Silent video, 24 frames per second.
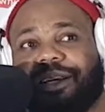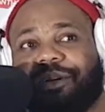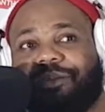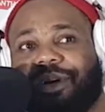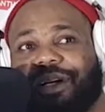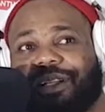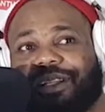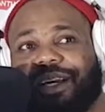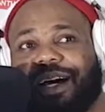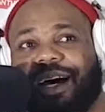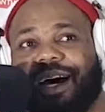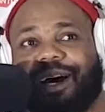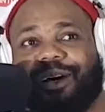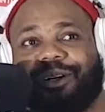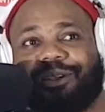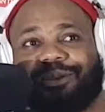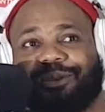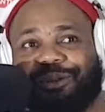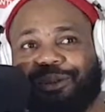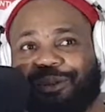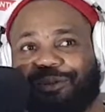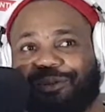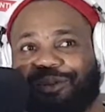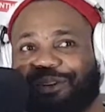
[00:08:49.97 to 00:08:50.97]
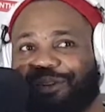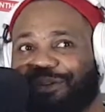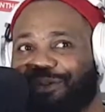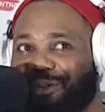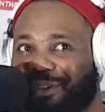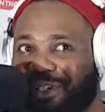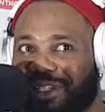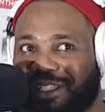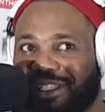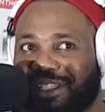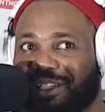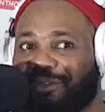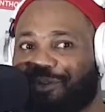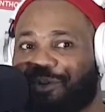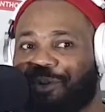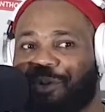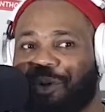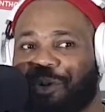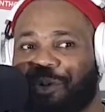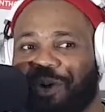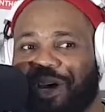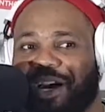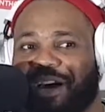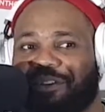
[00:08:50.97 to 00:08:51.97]
talk about how to be fit, even
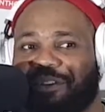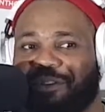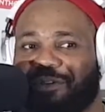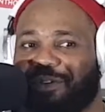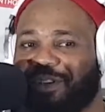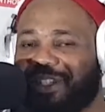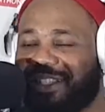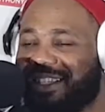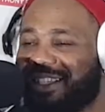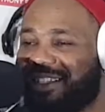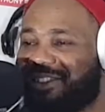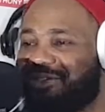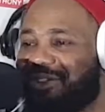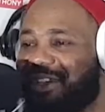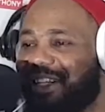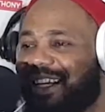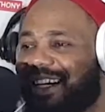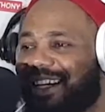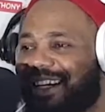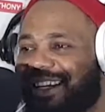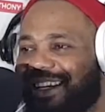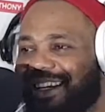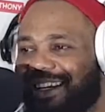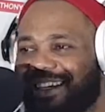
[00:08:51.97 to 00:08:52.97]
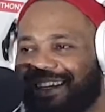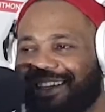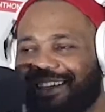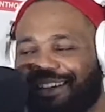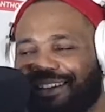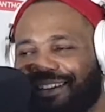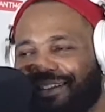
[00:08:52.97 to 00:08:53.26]
when we have a fitness trainer here.